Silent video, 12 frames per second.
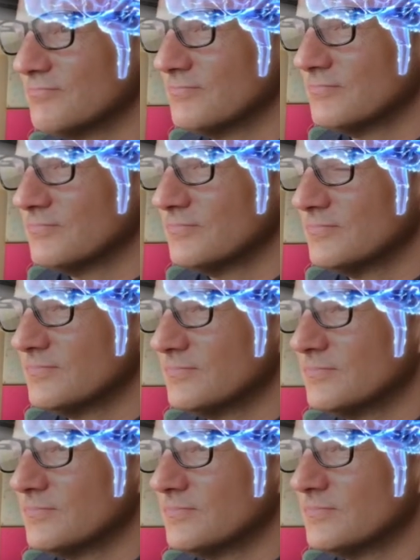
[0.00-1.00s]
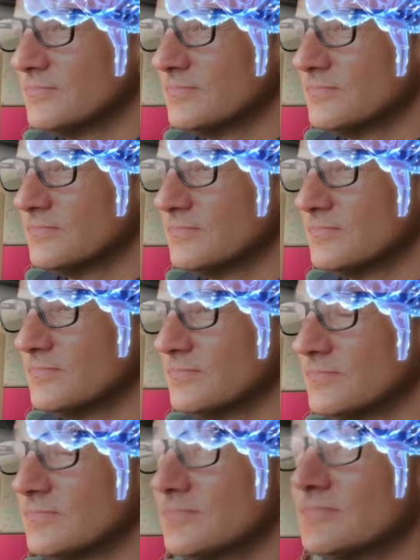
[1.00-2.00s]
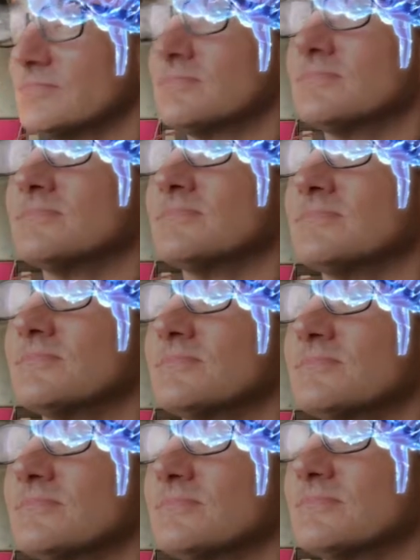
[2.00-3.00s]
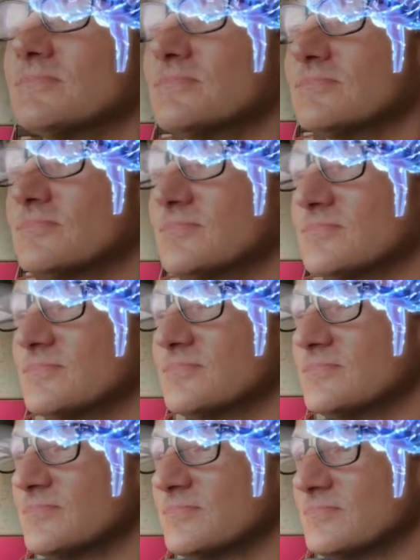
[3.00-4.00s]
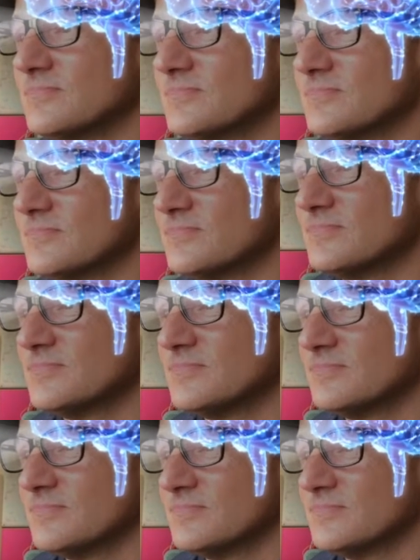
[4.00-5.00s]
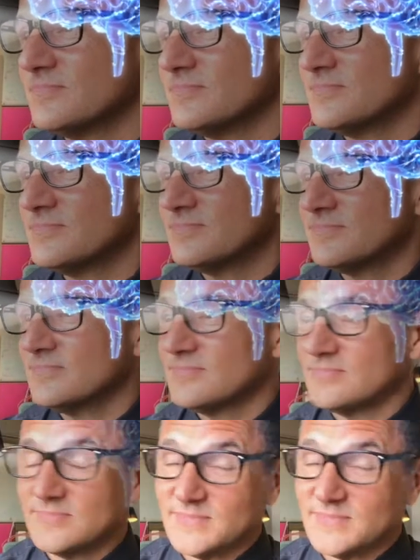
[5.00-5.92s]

A whopping 90% of the information your brain processes is, in fact, visual.